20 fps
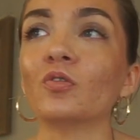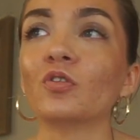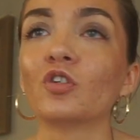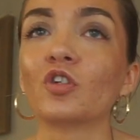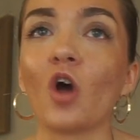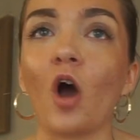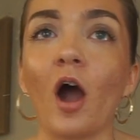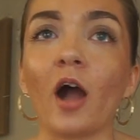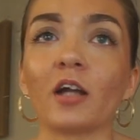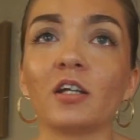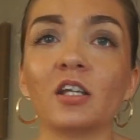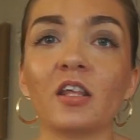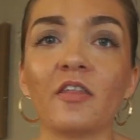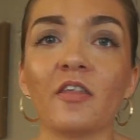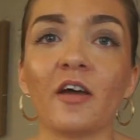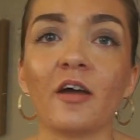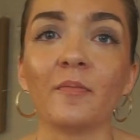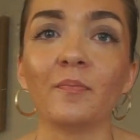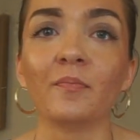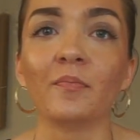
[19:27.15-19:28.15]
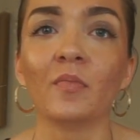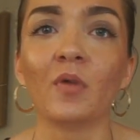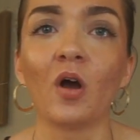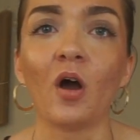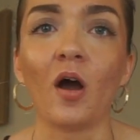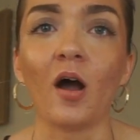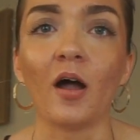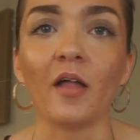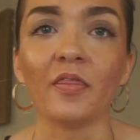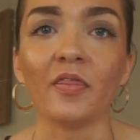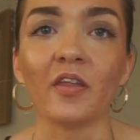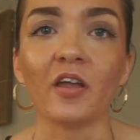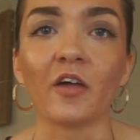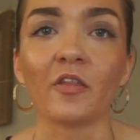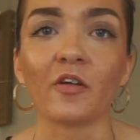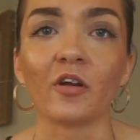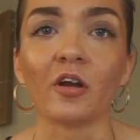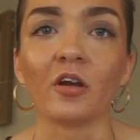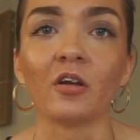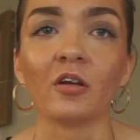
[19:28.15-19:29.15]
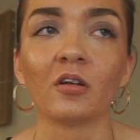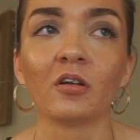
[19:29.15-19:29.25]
talk to them on the other